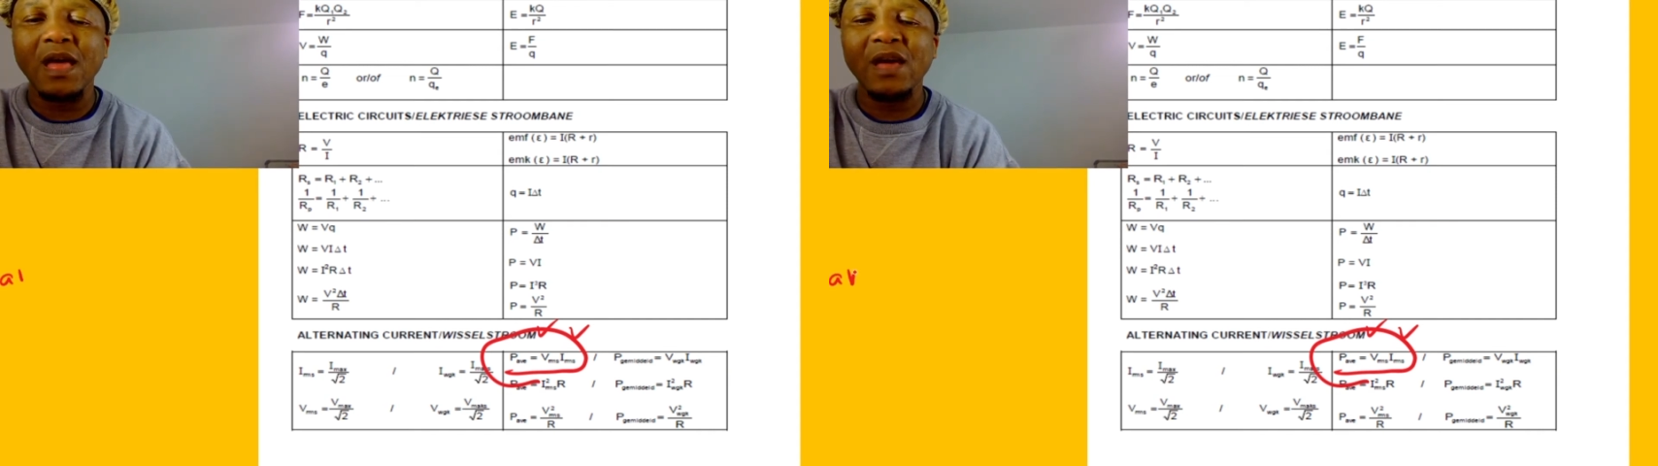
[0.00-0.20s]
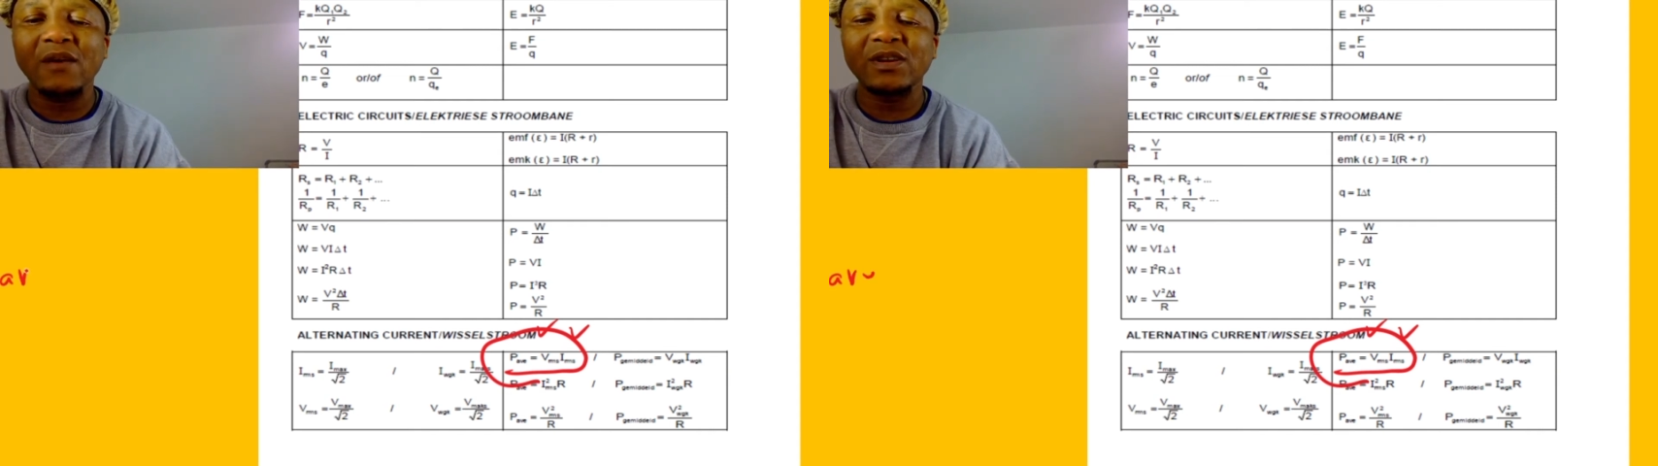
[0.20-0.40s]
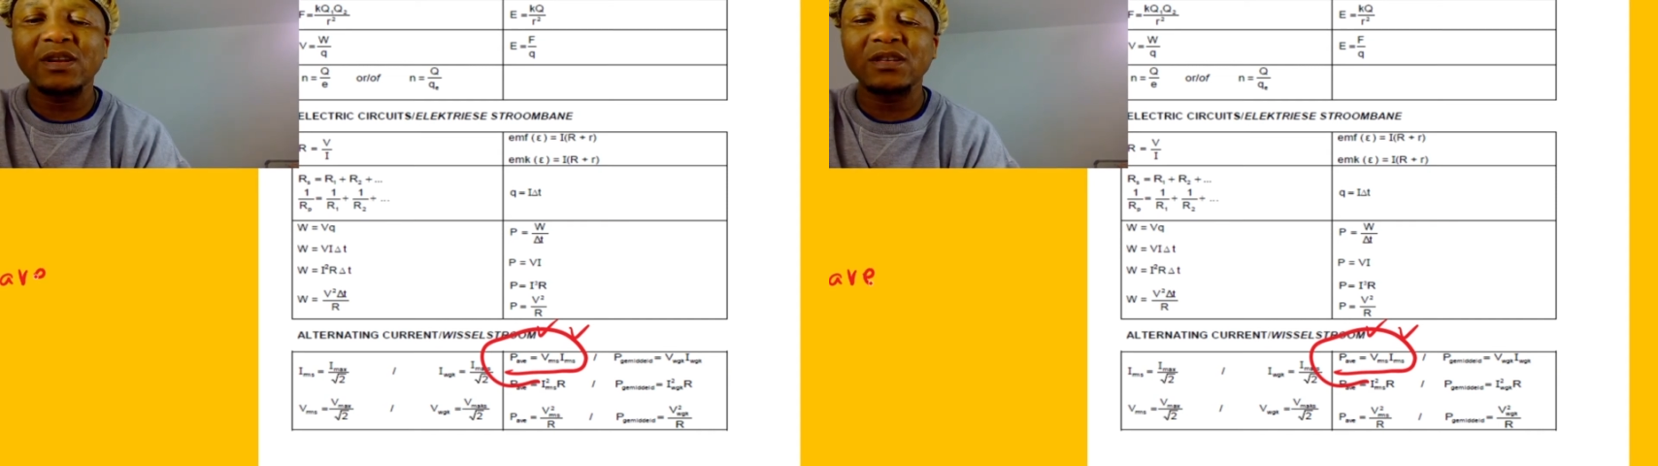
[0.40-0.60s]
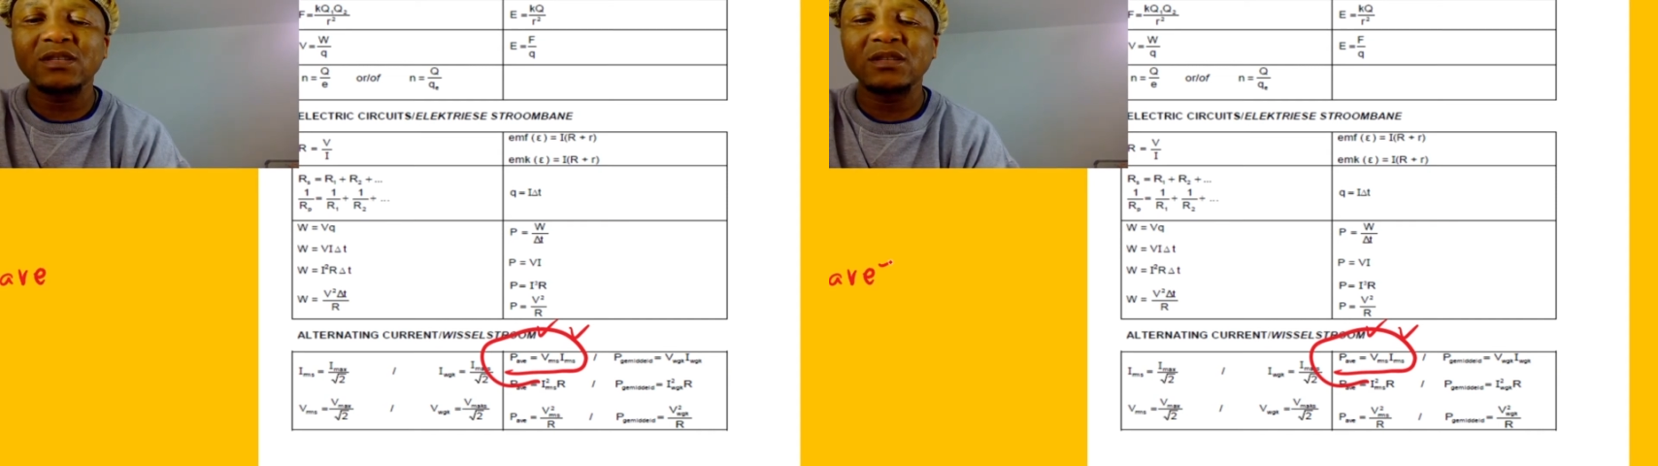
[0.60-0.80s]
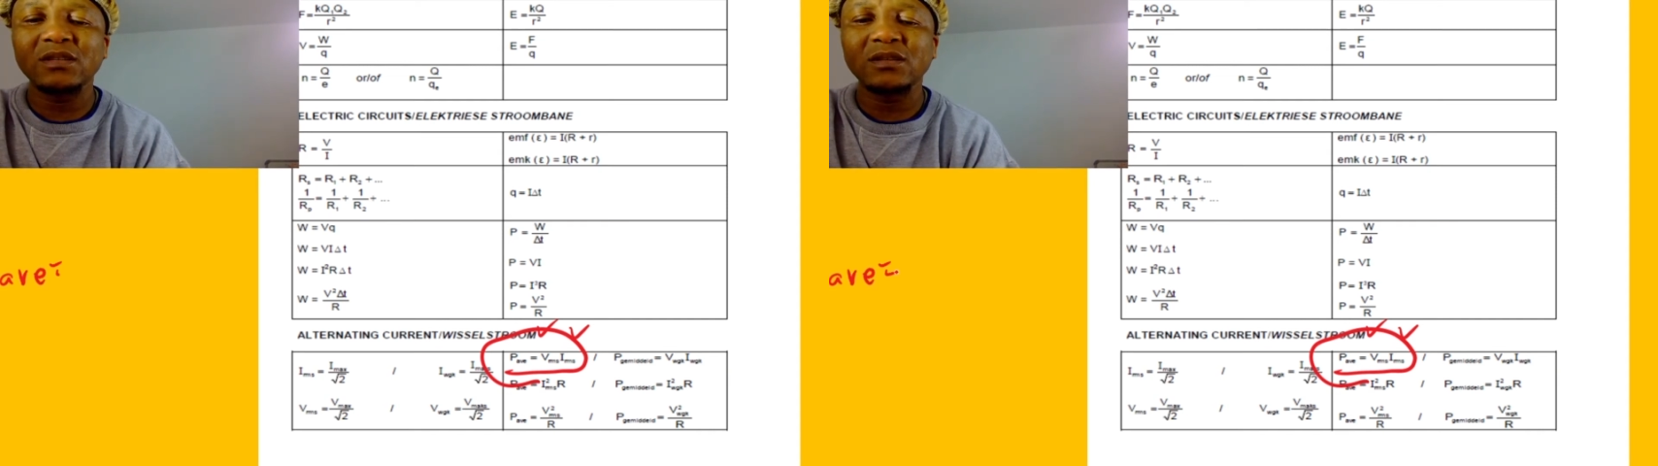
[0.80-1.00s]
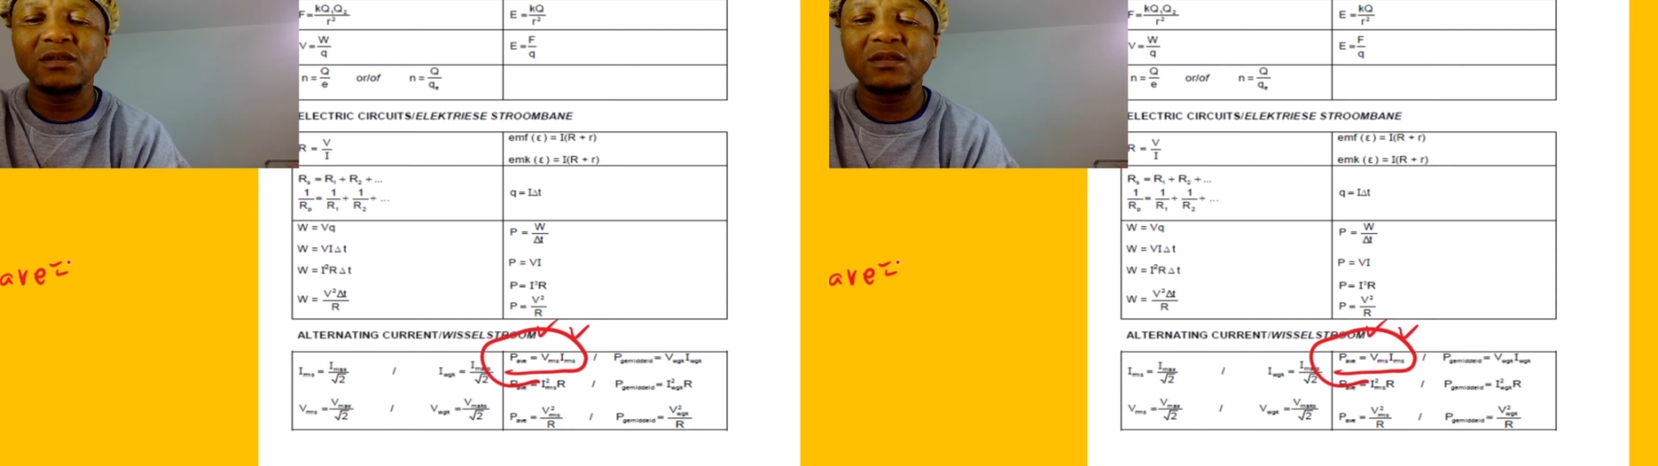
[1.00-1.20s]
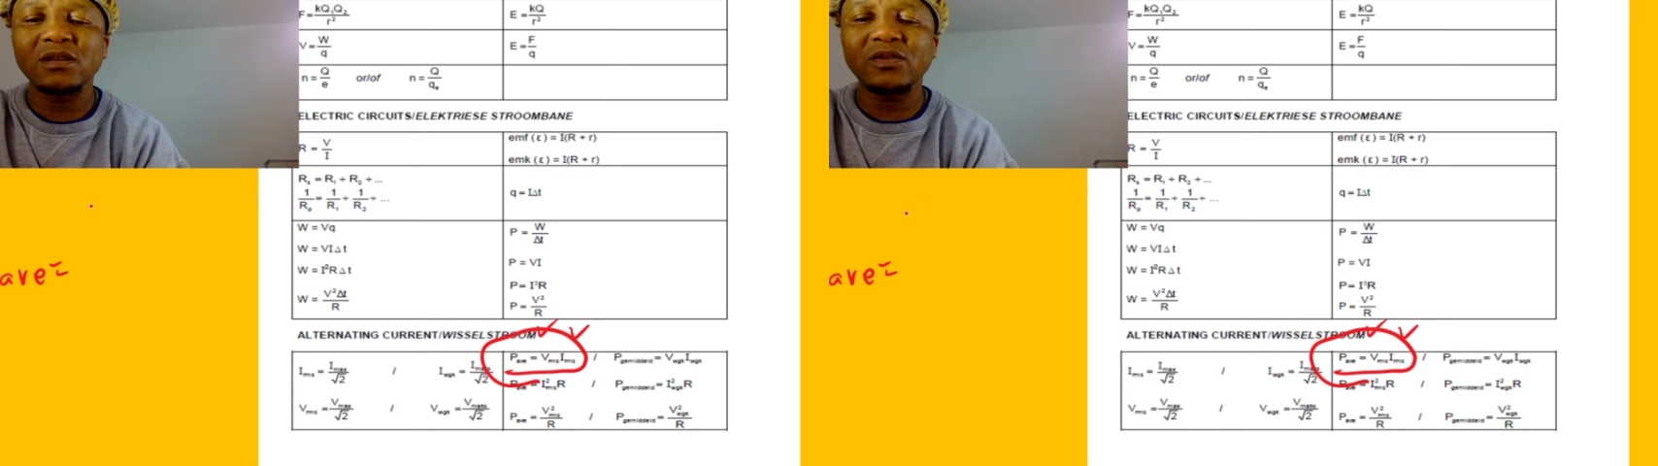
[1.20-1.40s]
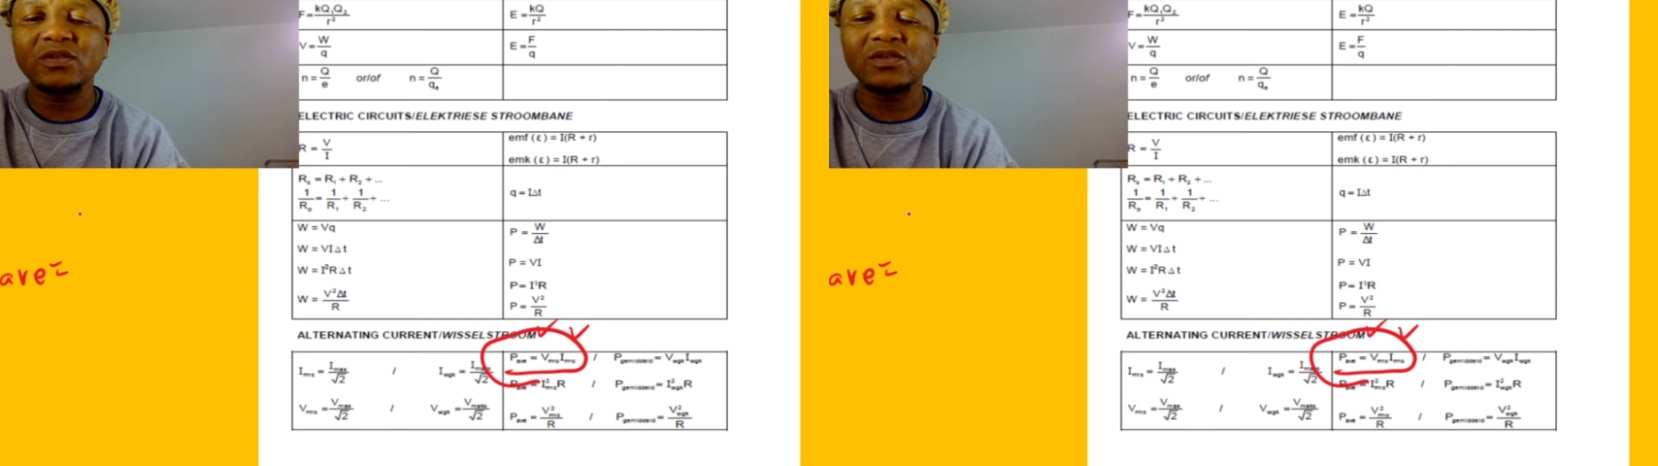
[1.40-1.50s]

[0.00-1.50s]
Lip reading: average equal